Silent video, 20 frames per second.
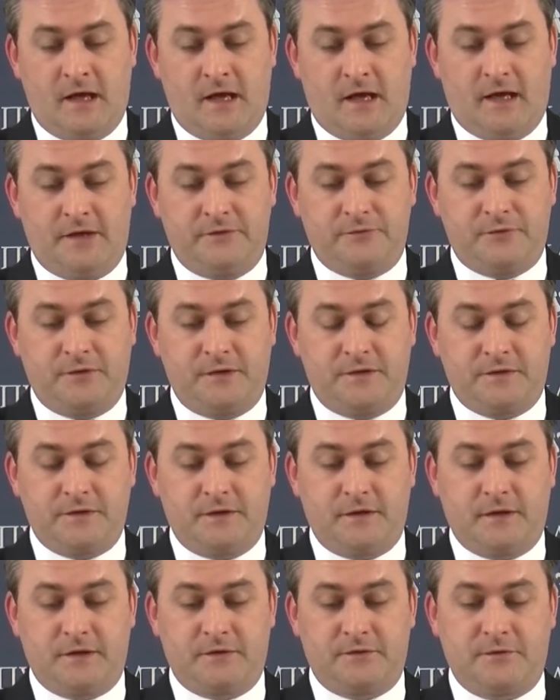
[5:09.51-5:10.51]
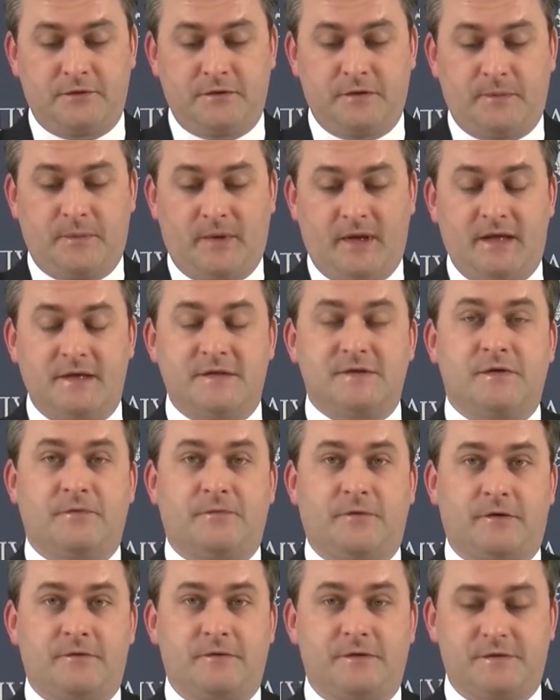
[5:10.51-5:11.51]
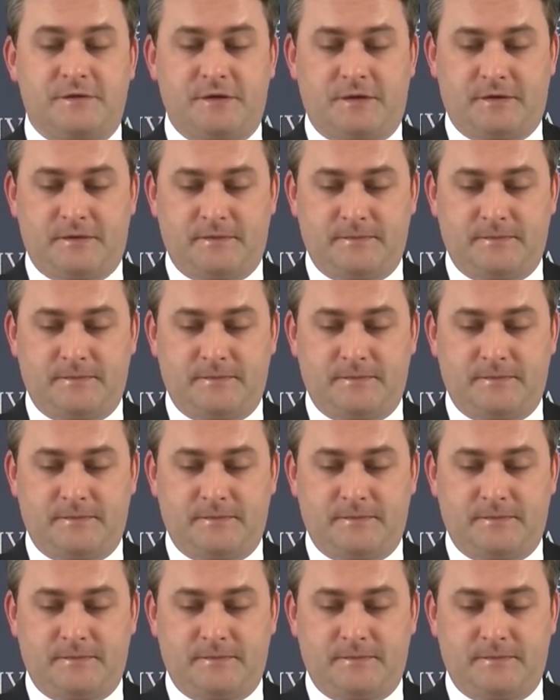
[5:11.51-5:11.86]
and return to the place of origin.